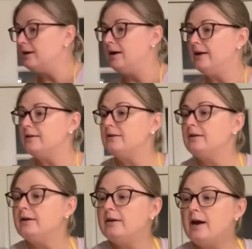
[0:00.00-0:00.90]
kind.
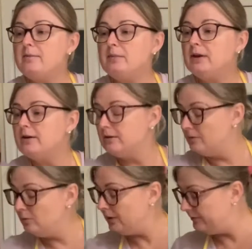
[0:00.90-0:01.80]
And I make
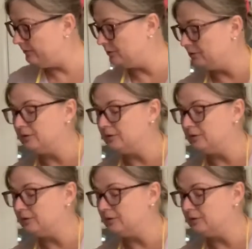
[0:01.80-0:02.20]
wonderful